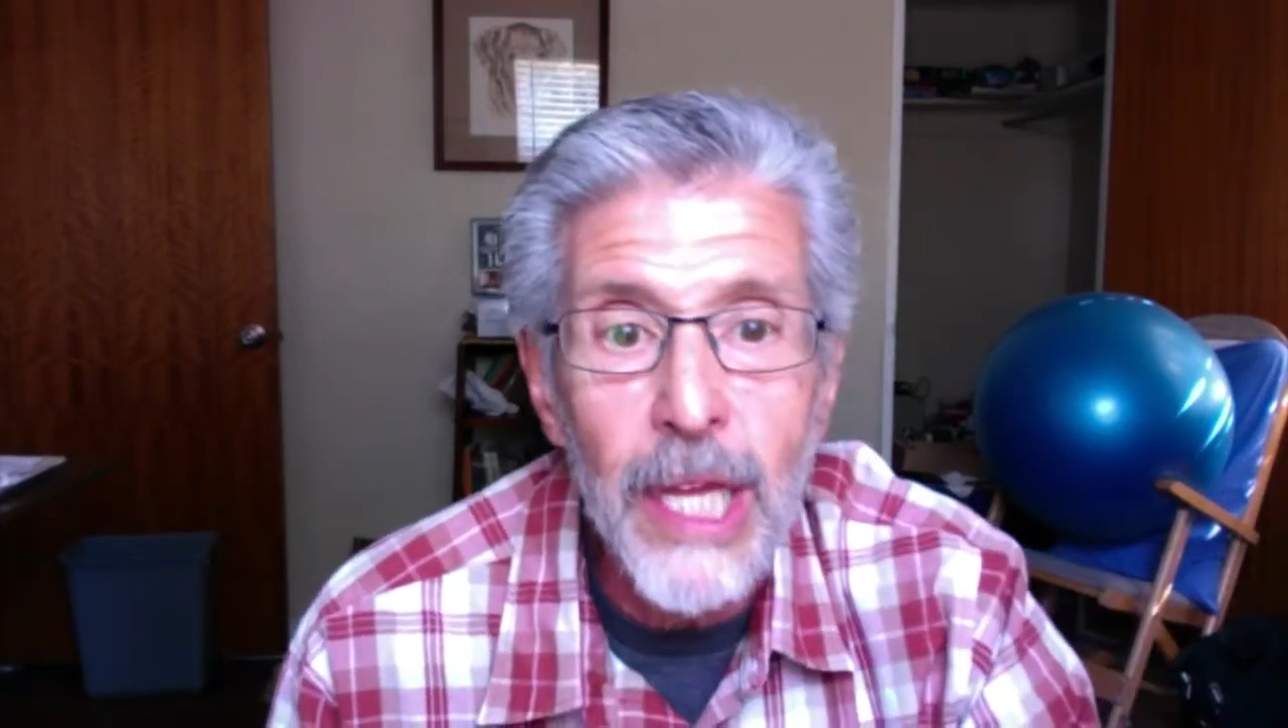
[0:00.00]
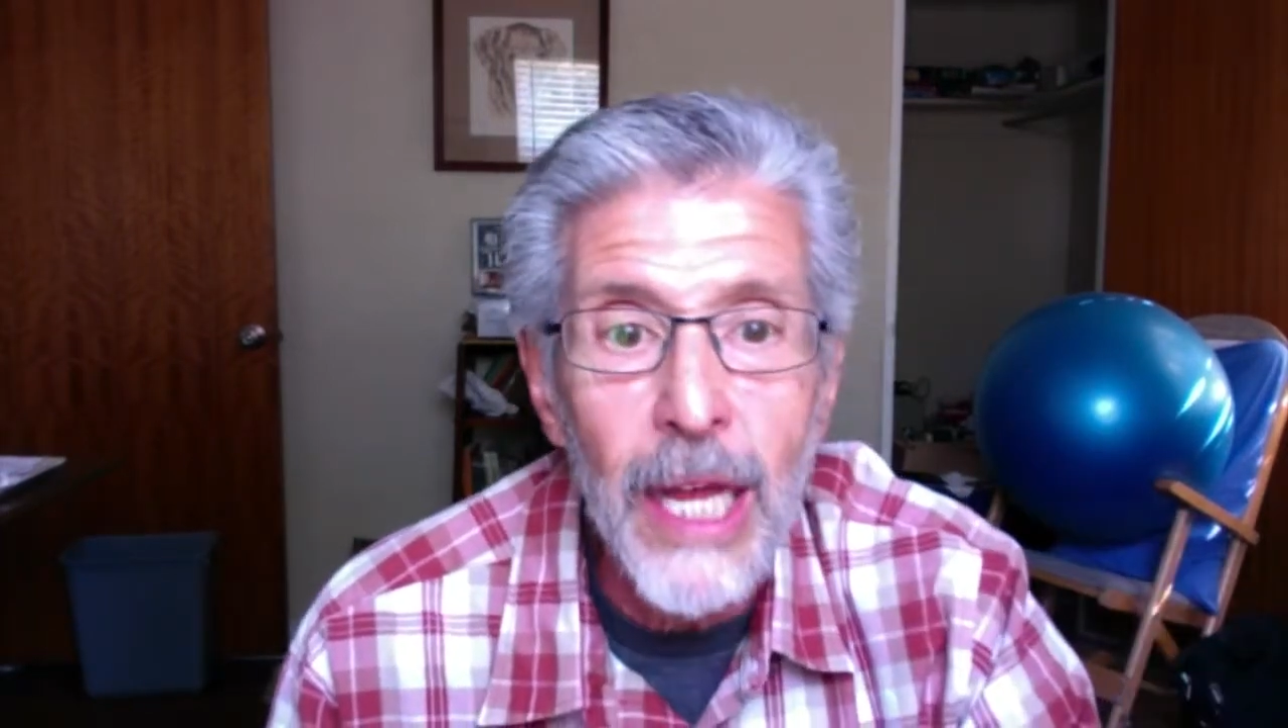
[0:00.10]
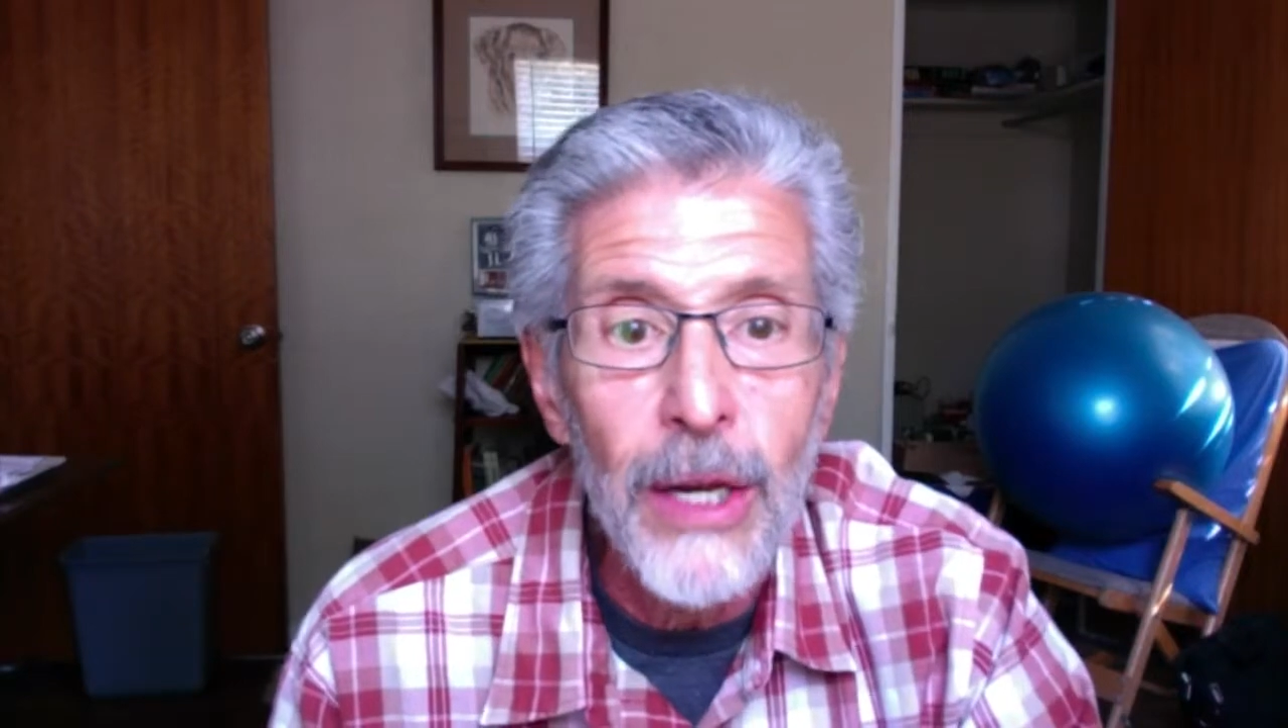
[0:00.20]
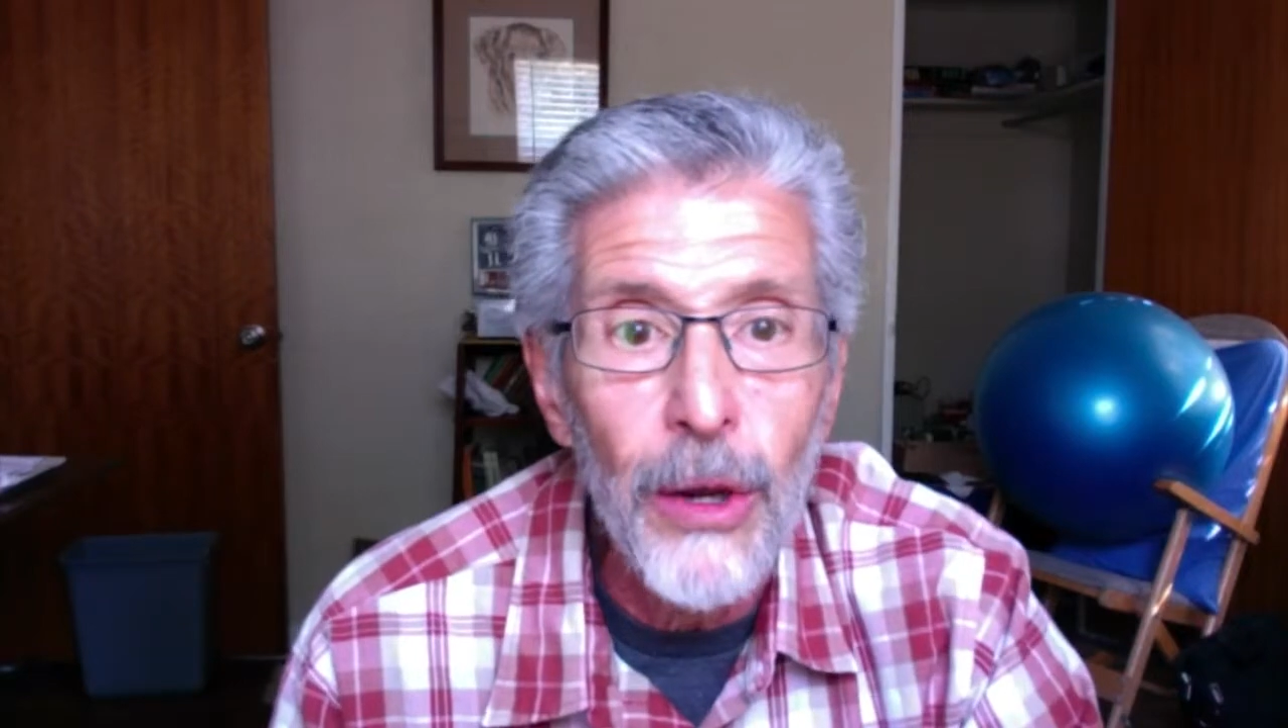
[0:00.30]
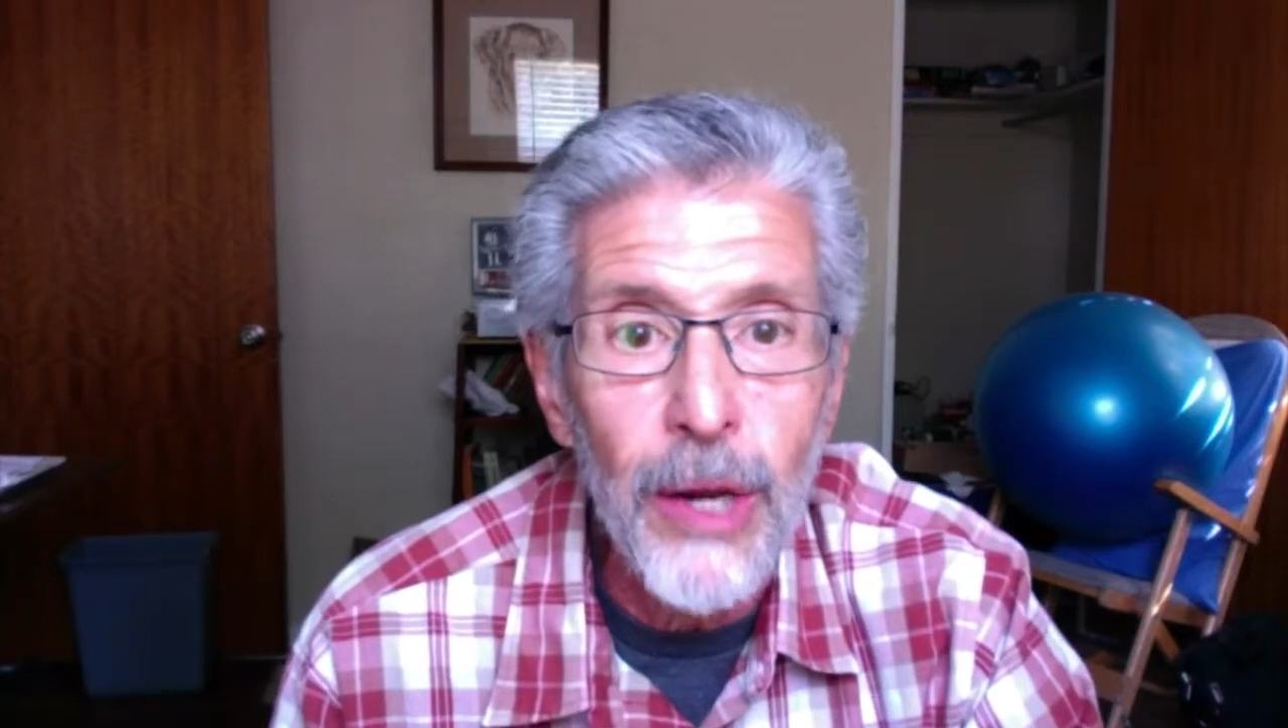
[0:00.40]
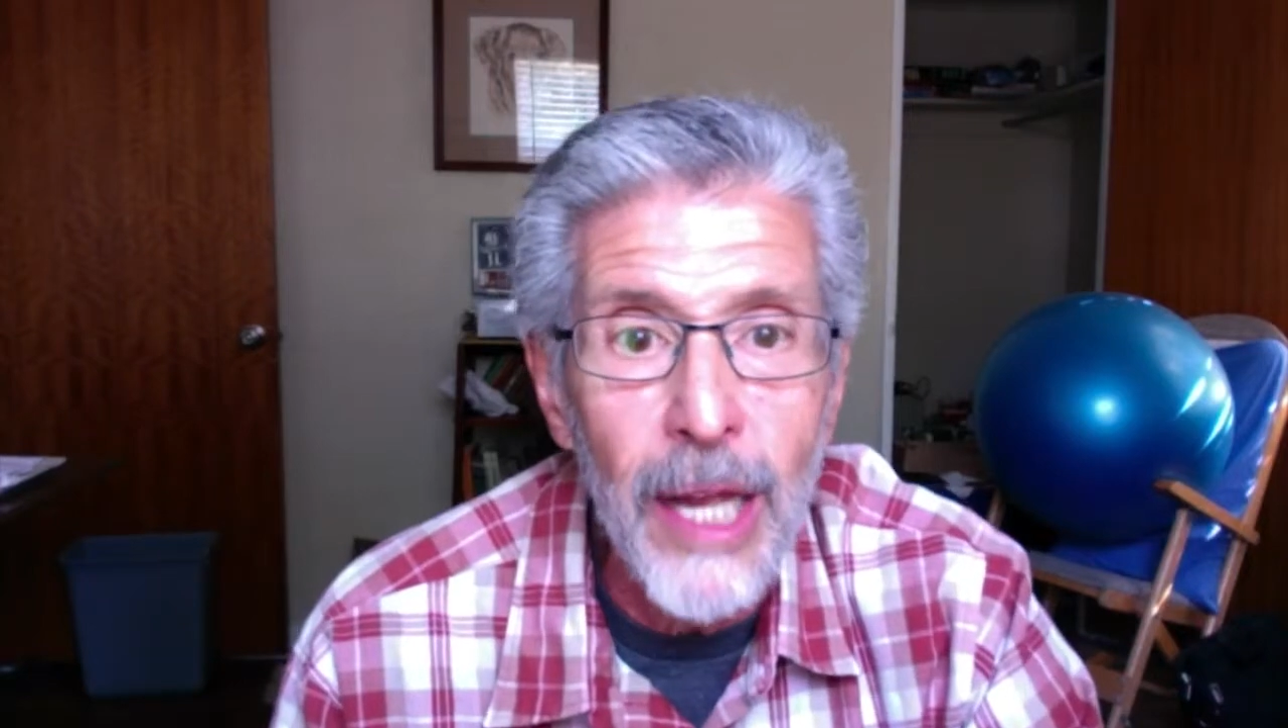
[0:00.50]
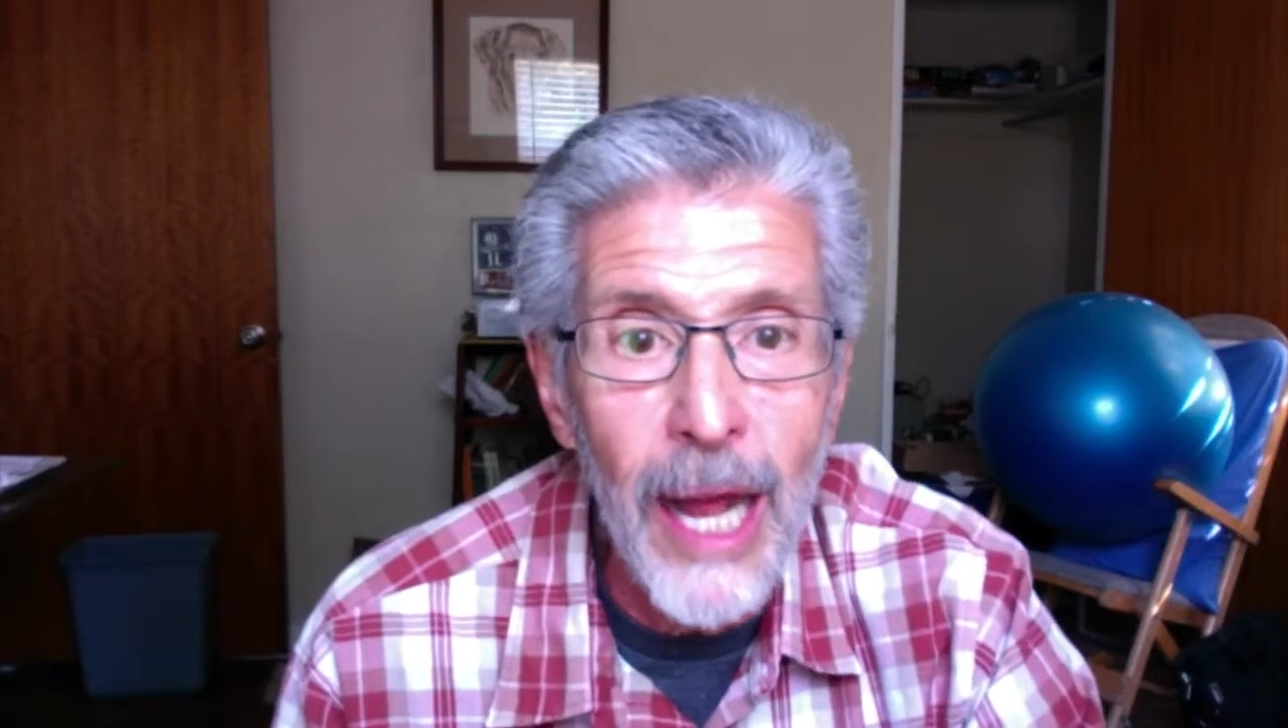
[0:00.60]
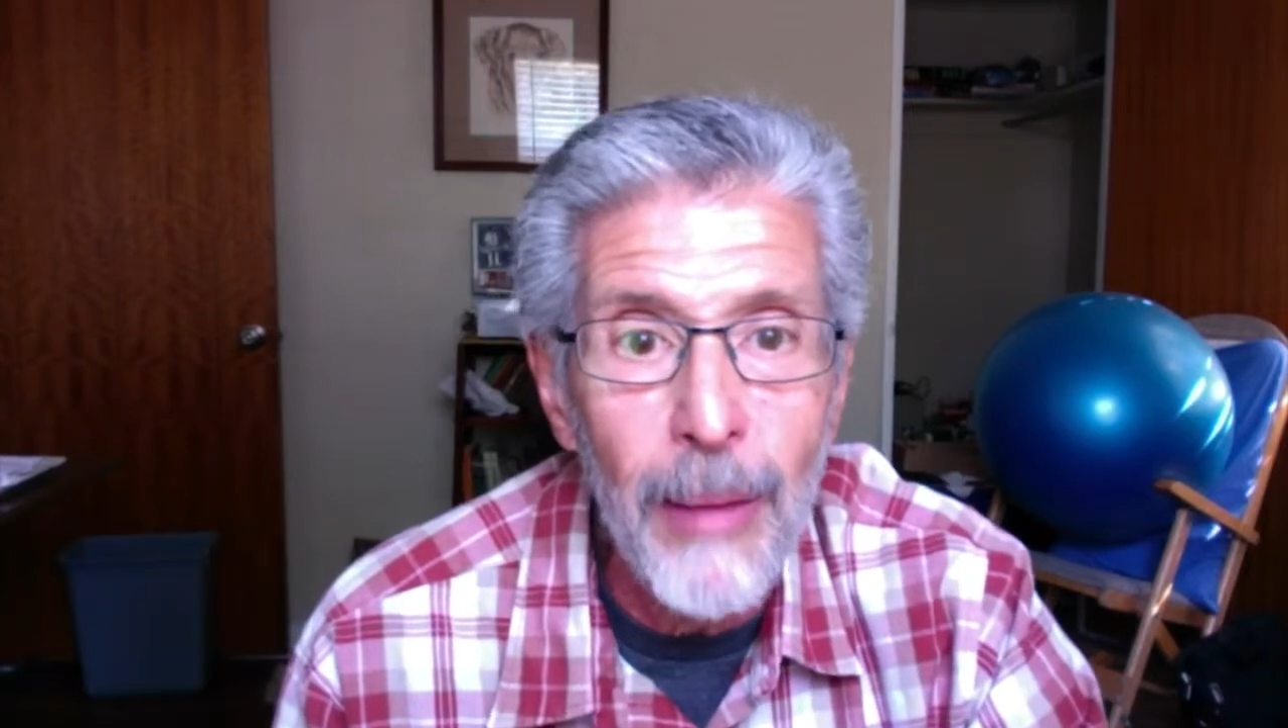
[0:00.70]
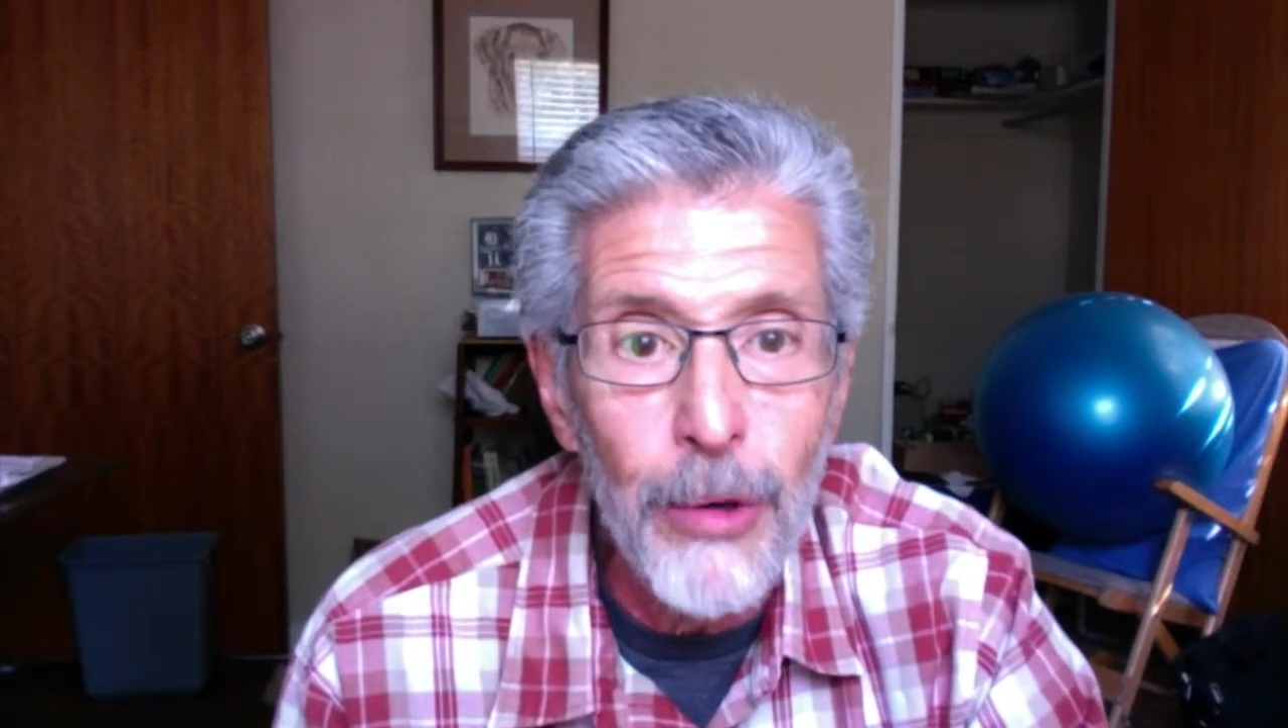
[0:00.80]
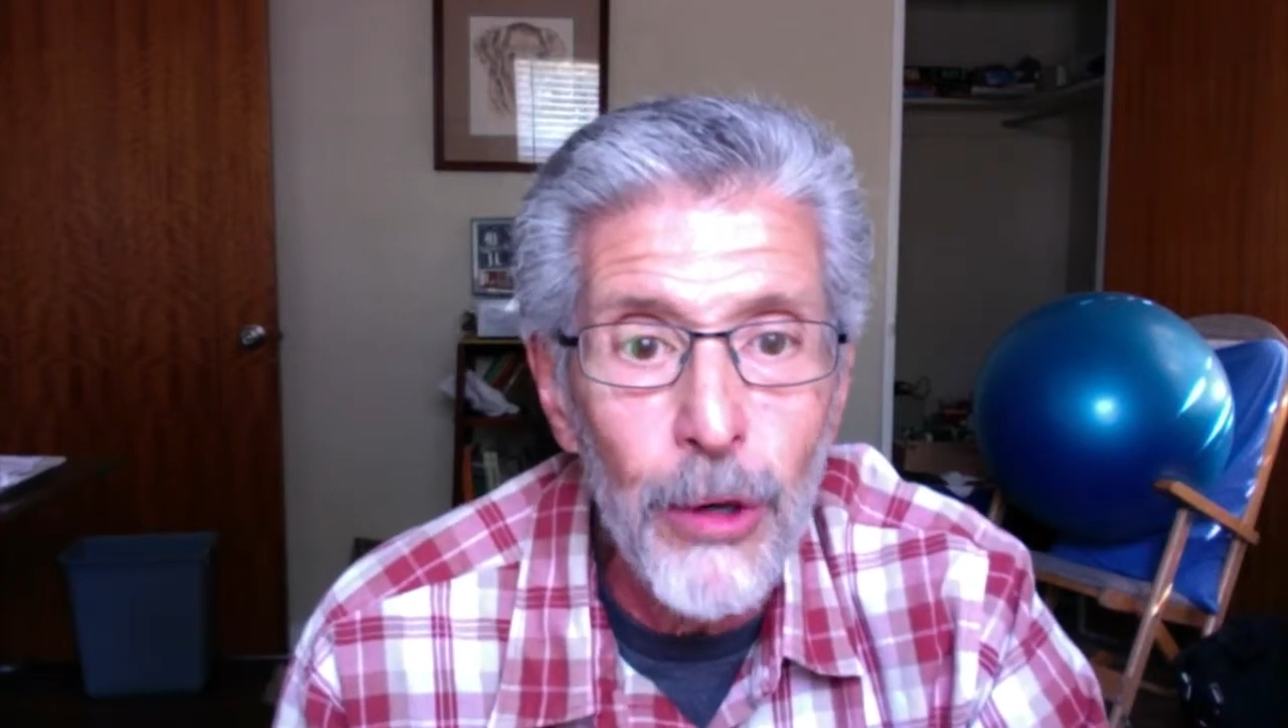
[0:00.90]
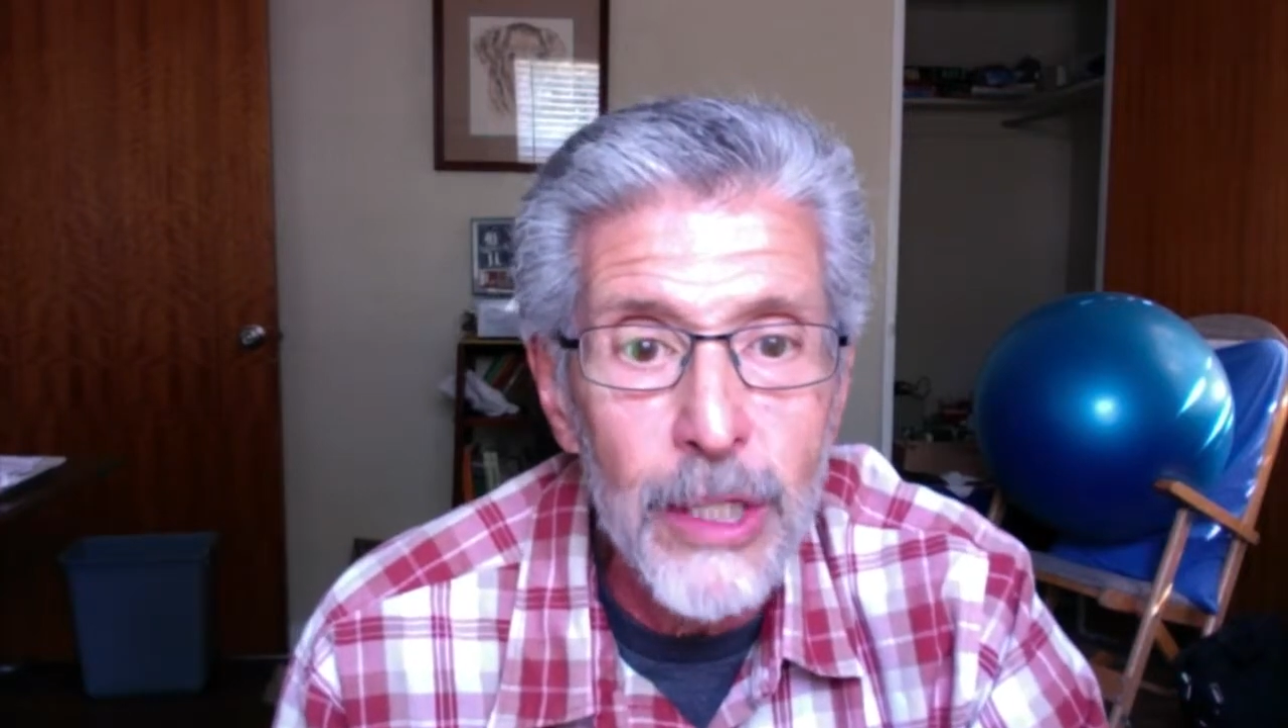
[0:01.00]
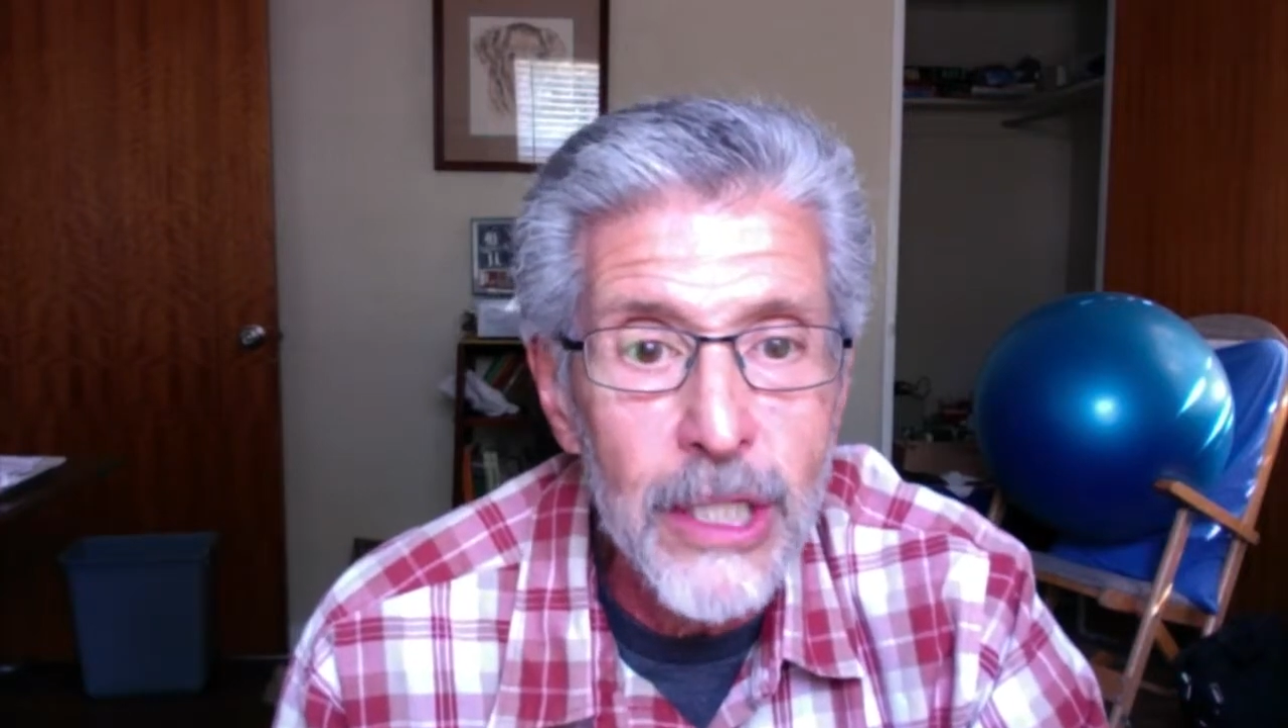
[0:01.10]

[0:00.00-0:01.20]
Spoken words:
endocannabinoid